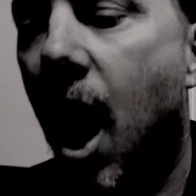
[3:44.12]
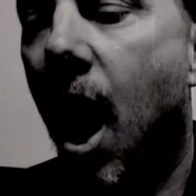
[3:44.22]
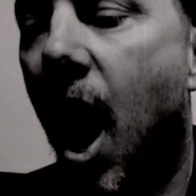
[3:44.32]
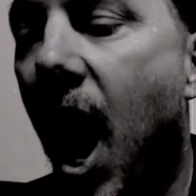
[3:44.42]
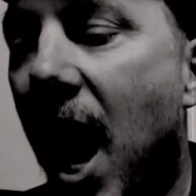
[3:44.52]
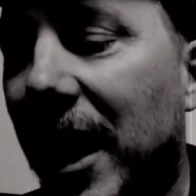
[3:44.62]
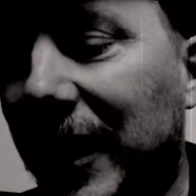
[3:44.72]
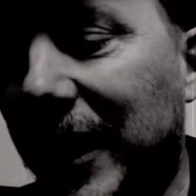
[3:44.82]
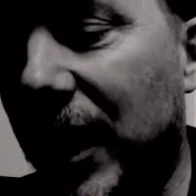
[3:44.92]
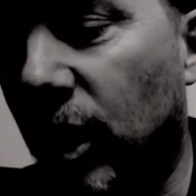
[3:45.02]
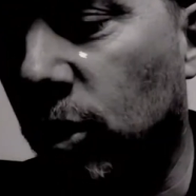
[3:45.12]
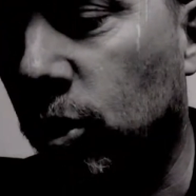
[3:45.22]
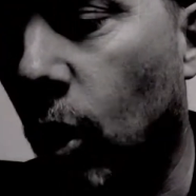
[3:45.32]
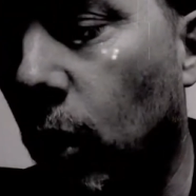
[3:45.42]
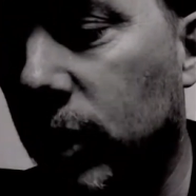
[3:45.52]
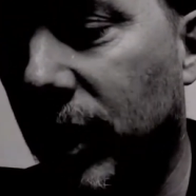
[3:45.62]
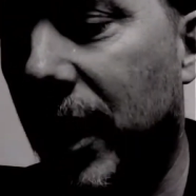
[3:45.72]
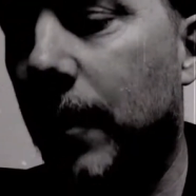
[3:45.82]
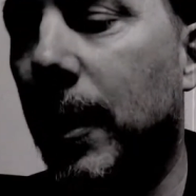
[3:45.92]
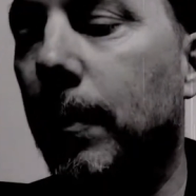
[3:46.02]
highly exalted
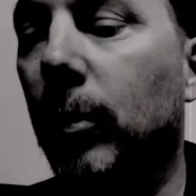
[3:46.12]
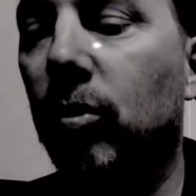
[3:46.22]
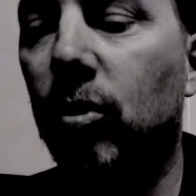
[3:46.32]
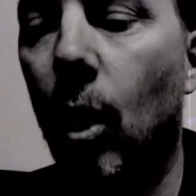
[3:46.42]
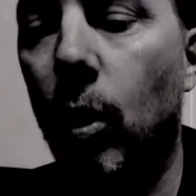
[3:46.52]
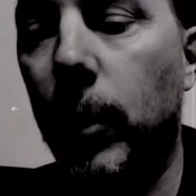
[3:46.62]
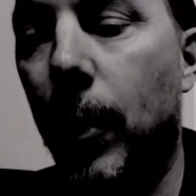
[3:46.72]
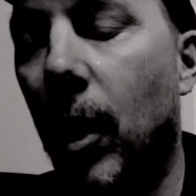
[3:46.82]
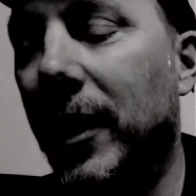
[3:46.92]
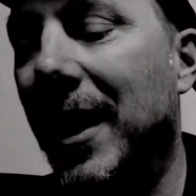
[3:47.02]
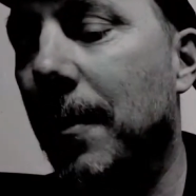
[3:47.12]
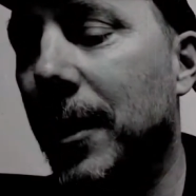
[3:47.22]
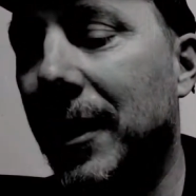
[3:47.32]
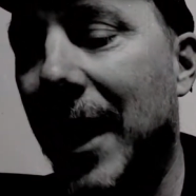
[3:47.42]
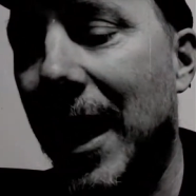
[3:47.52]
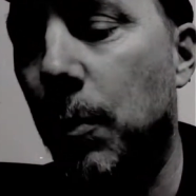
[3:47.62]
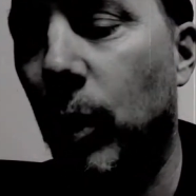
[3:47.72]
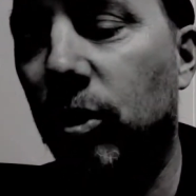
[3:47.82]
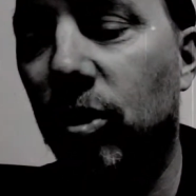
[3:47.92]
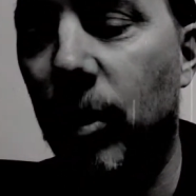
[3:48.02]
him and bestowed upon him the name
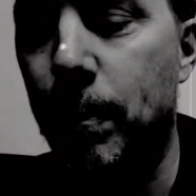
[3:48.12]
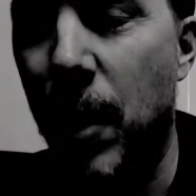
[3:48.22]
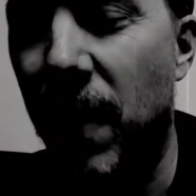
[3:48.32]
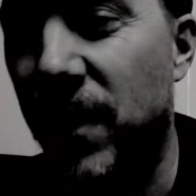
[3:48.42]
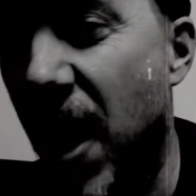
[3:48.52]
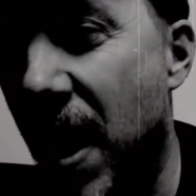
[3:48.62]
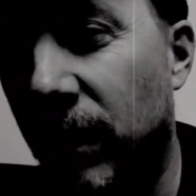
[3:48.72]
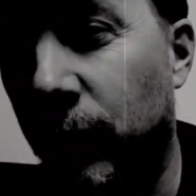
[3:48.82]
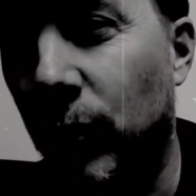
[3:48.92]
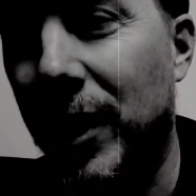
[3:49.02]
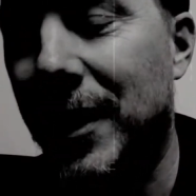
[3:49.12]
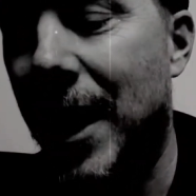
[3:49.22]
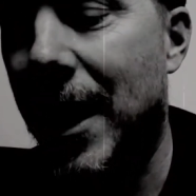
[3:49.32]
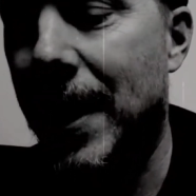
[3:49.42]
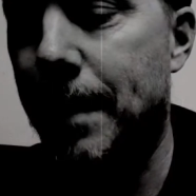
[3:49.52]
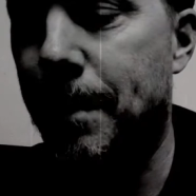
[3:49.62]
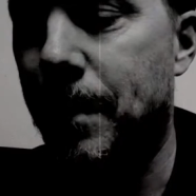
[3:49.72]
which is above every name,